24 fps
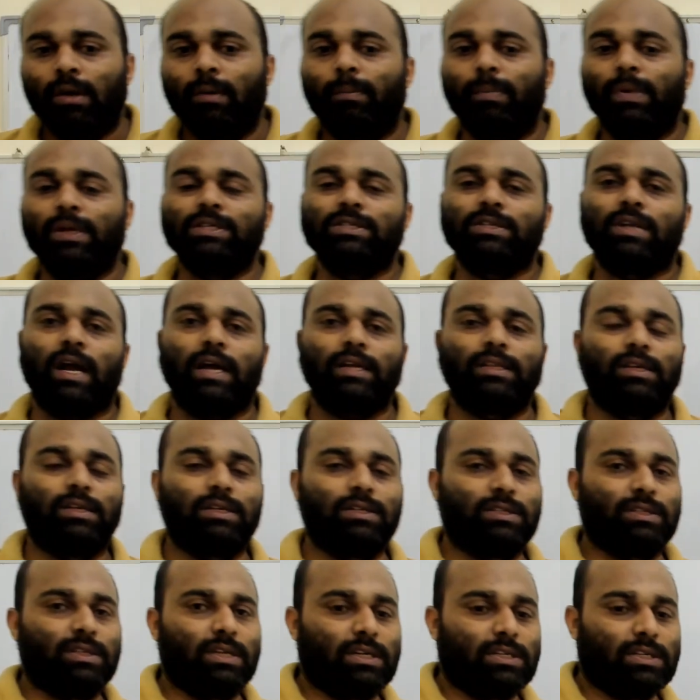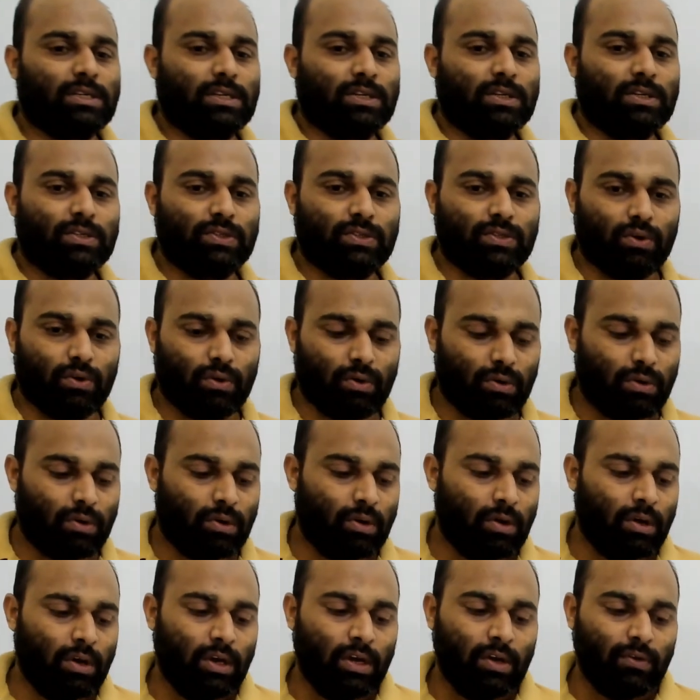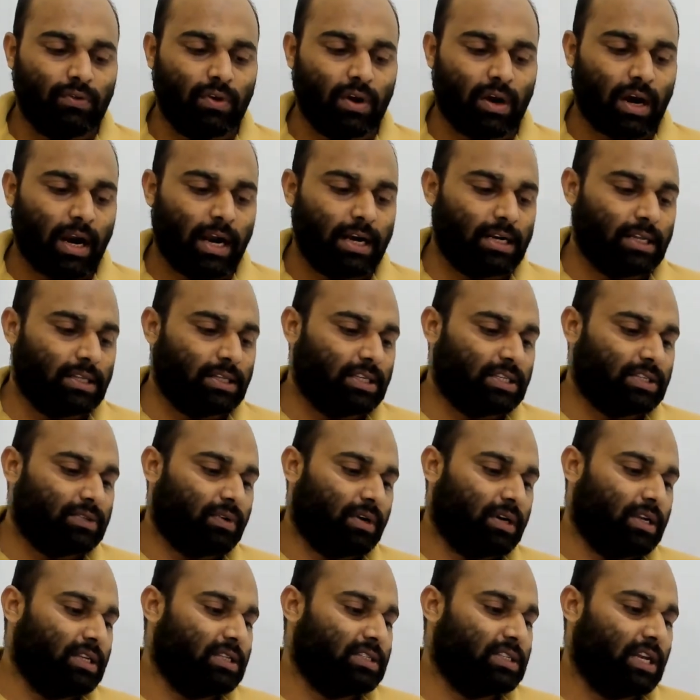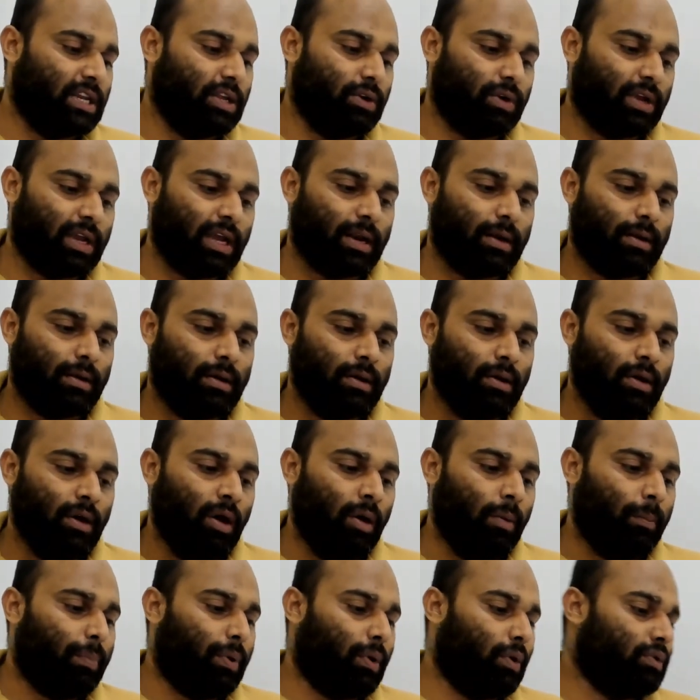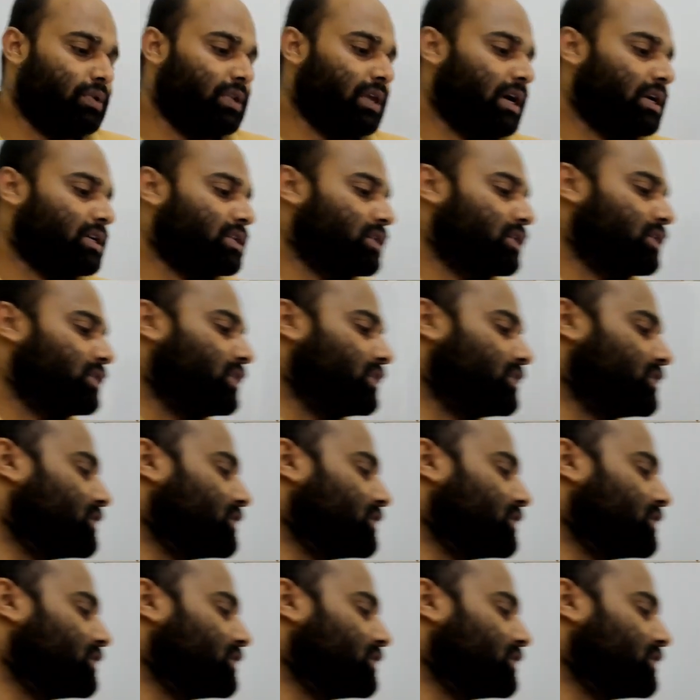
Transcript: write the result. So if you are writing this one easily, you can prove that. This is the